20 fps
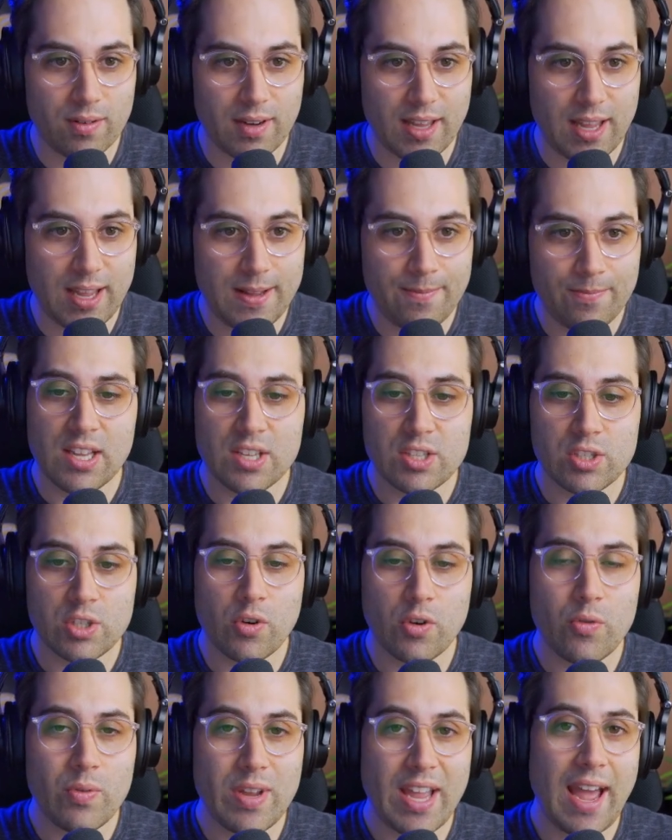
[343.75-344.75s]
Okay,
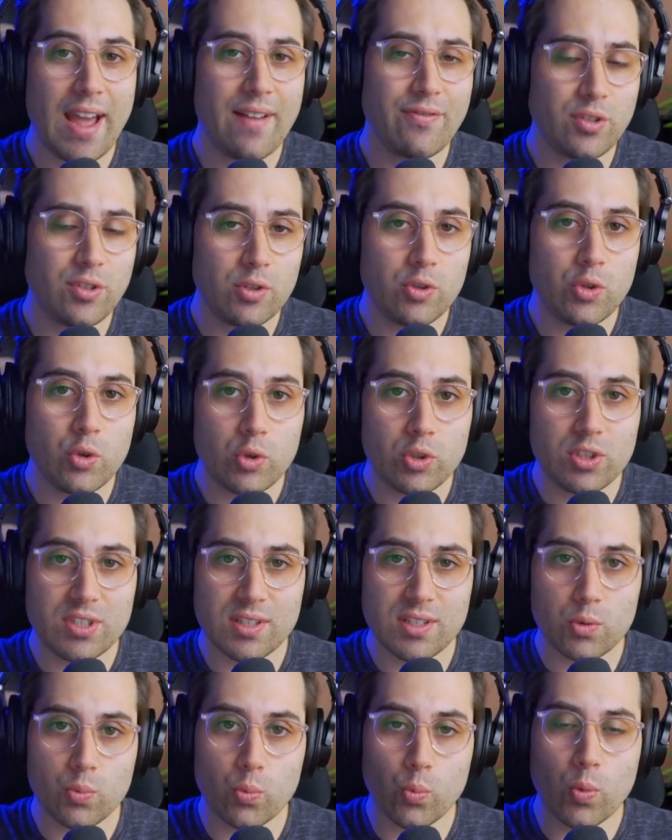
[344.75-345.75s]
so we have to do
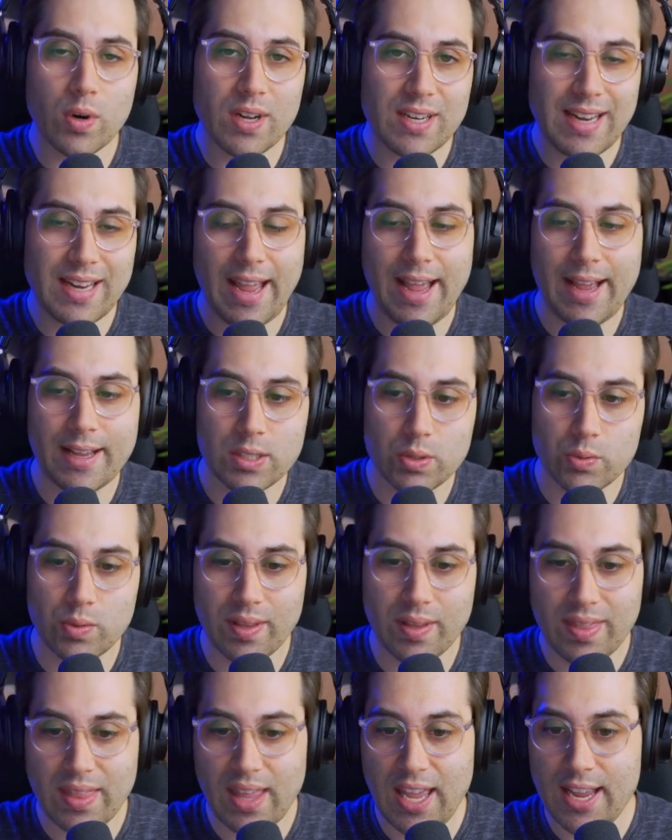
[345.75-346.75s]
just one extra
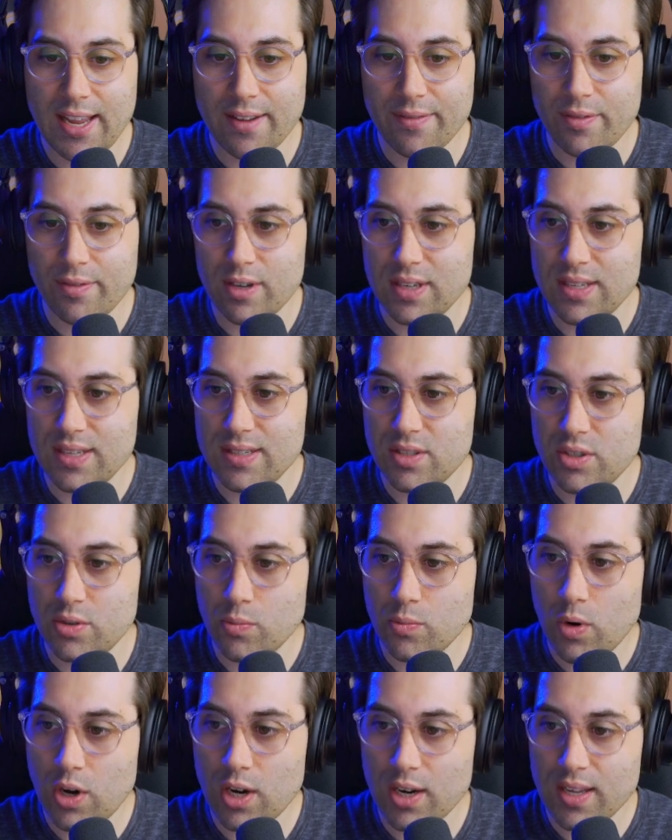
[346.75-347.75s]
thing for this to
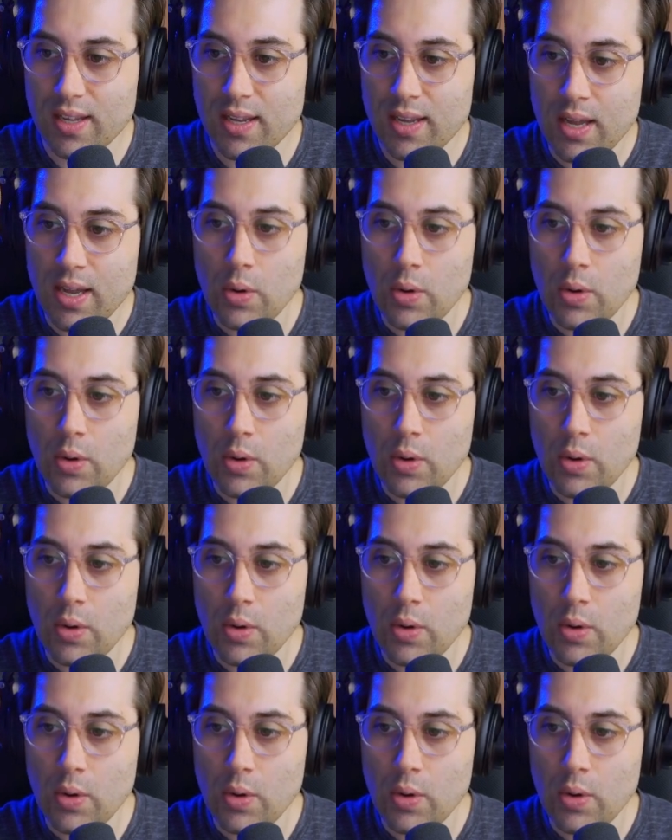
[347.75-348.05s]
work.